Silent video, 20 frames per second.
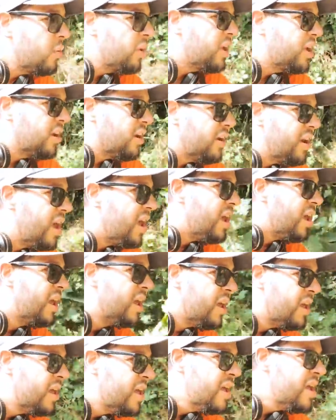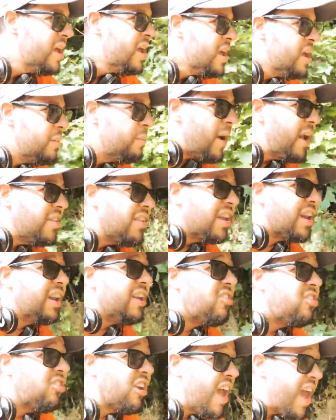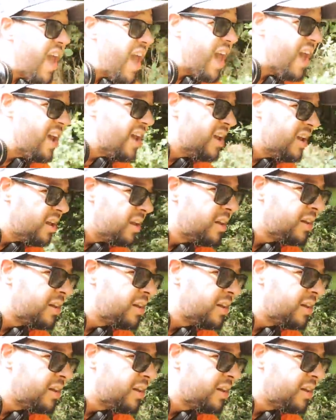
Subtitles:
so we can basically share